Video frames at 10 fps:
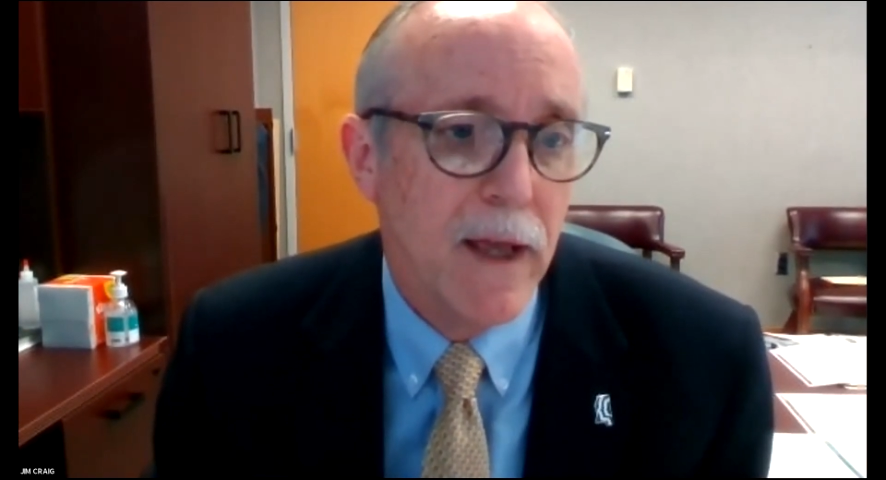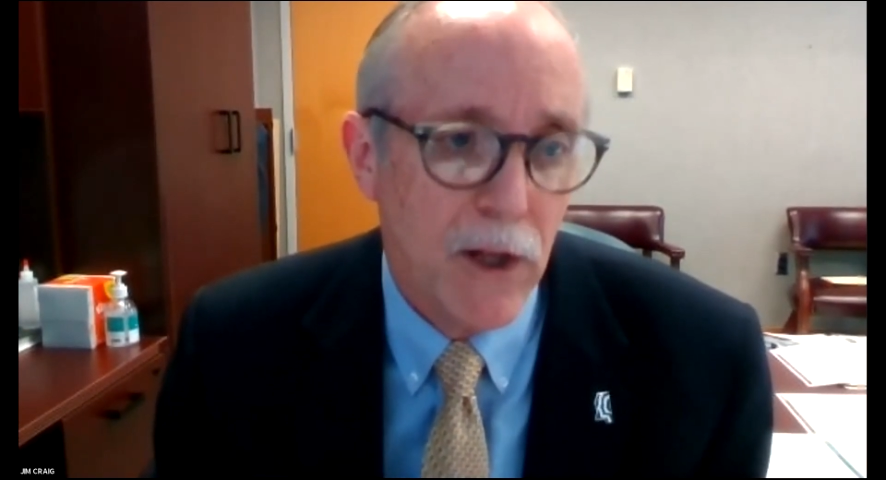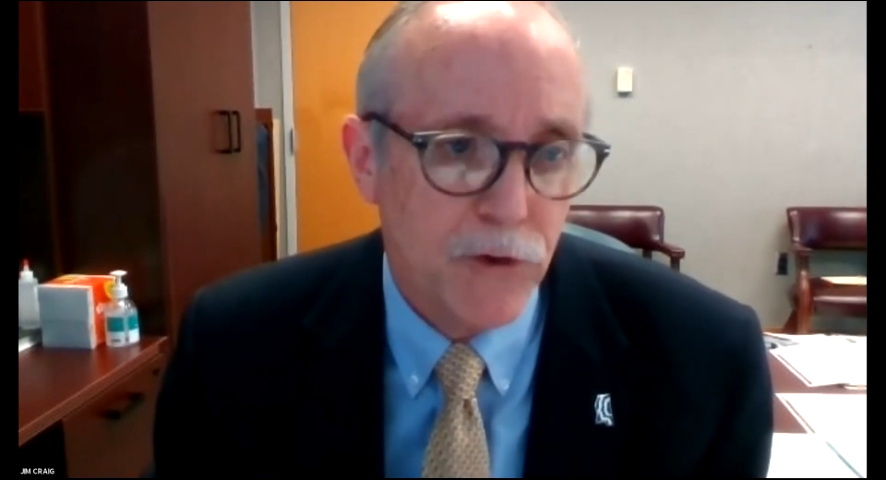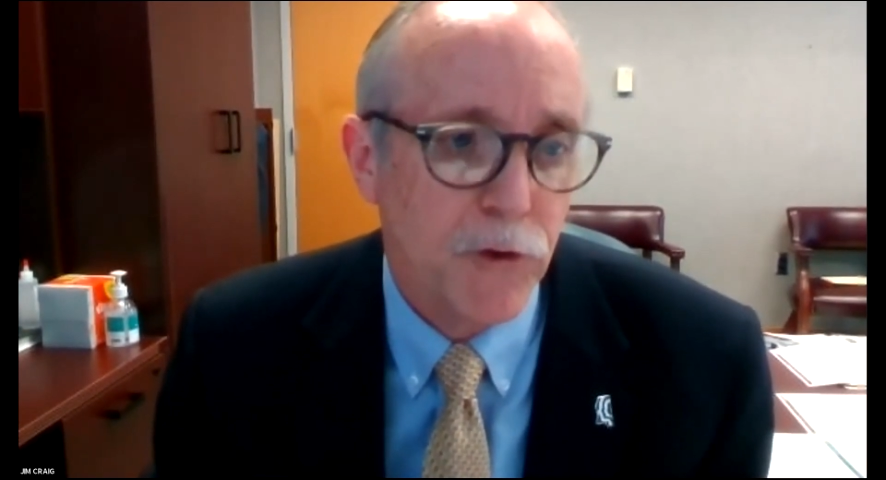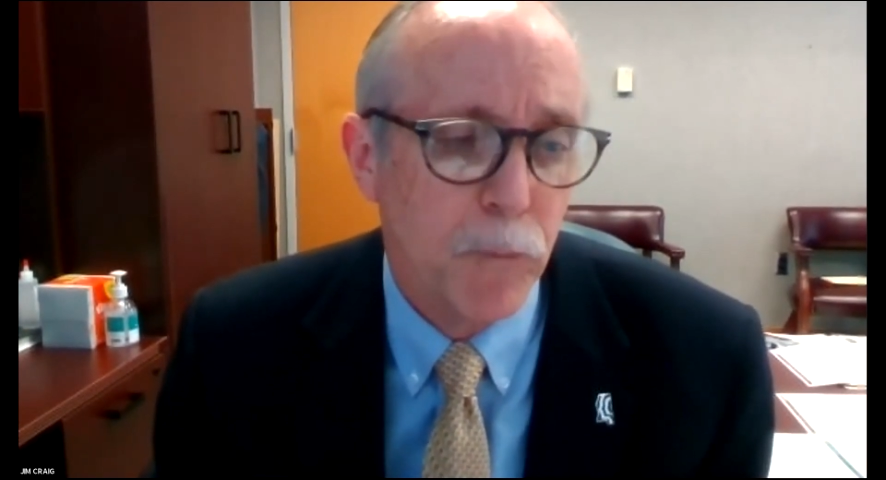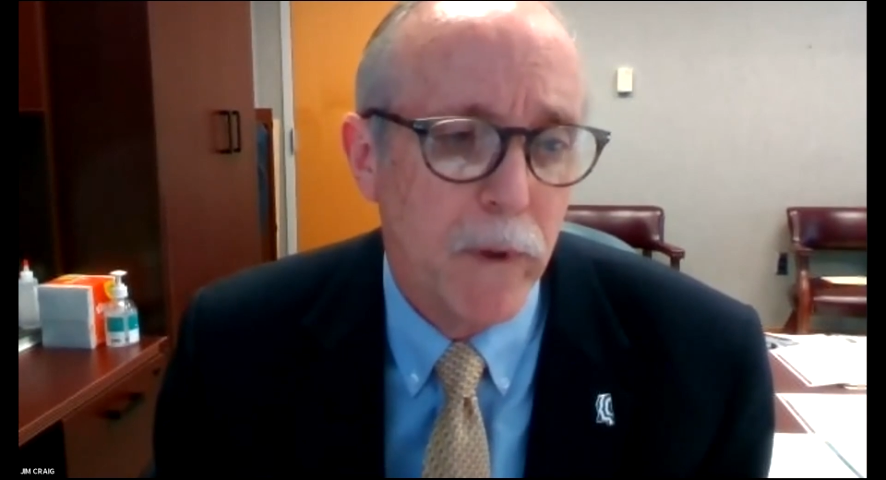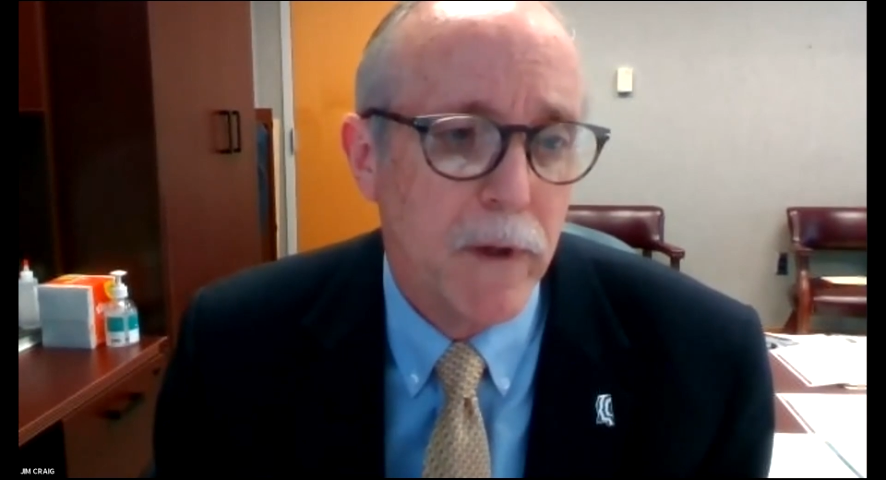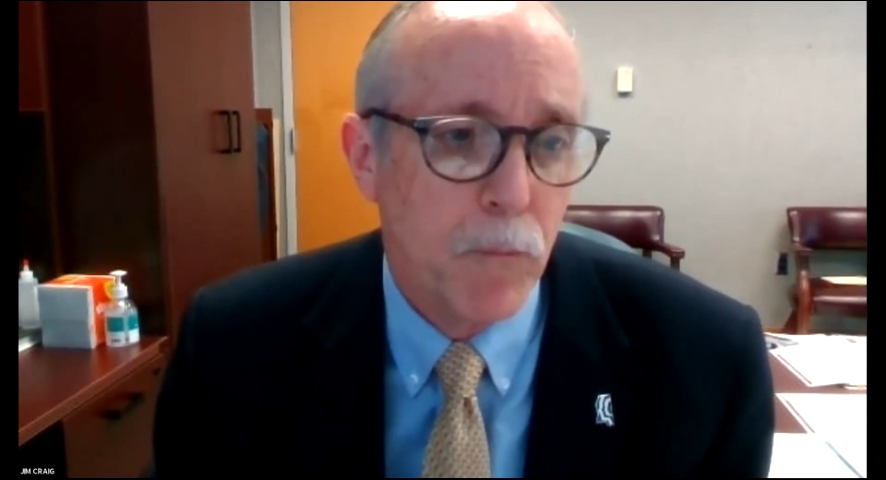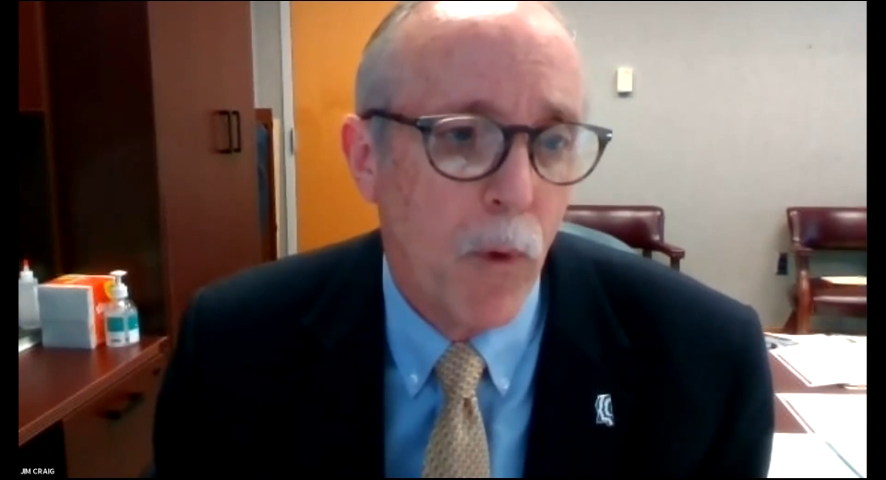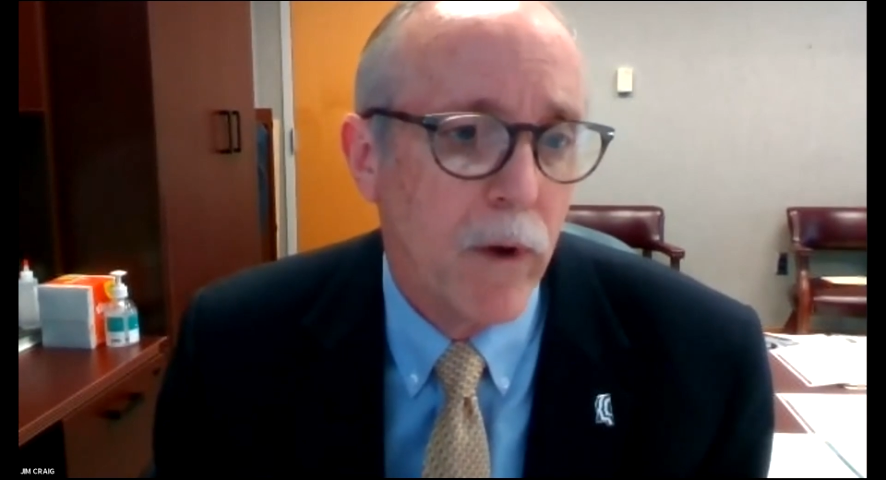It'll just be
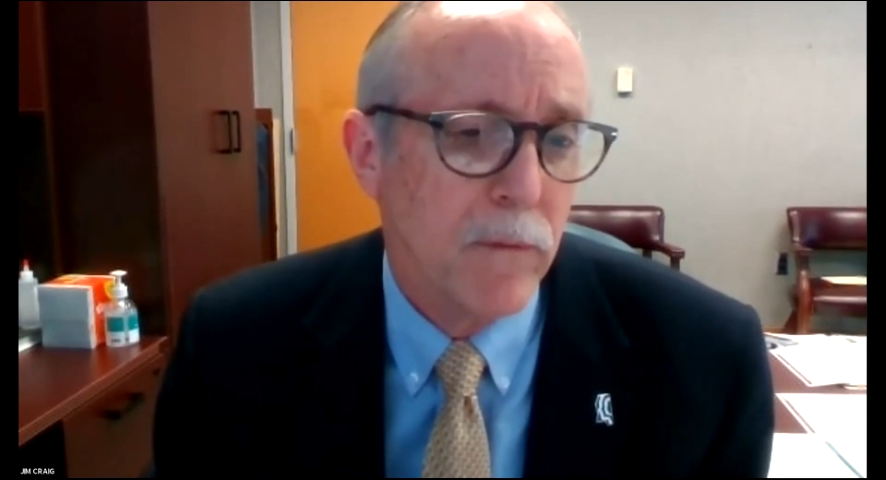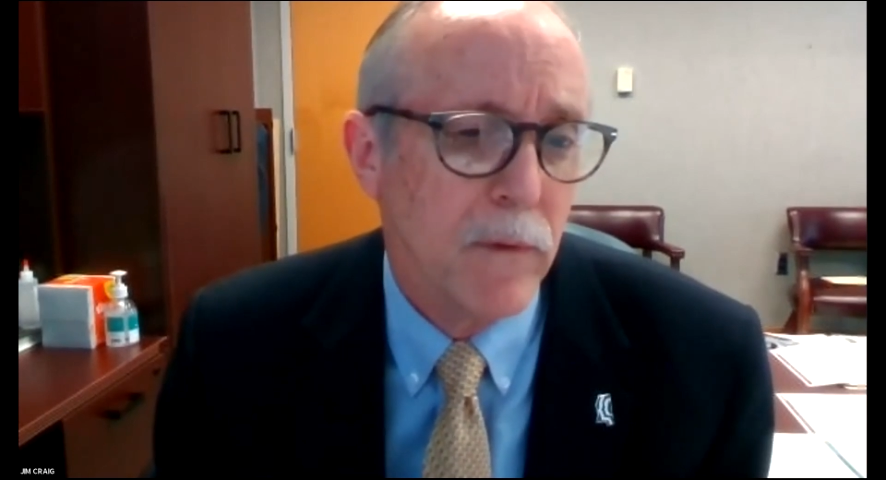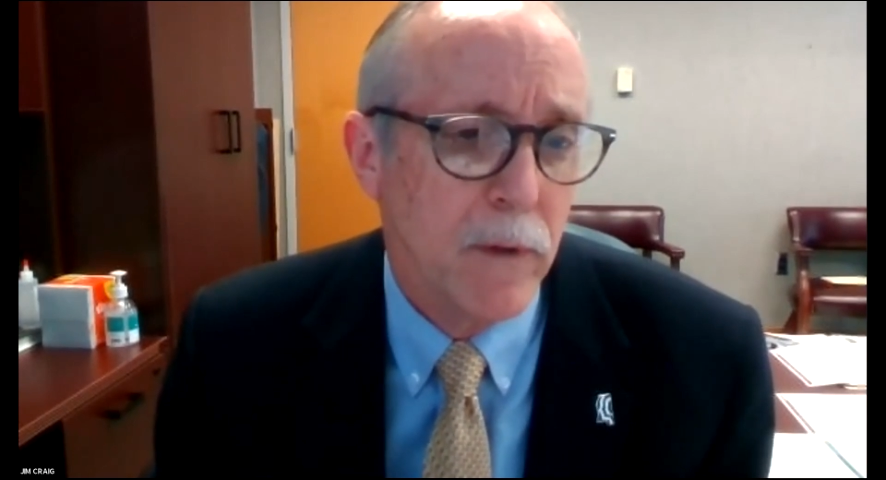important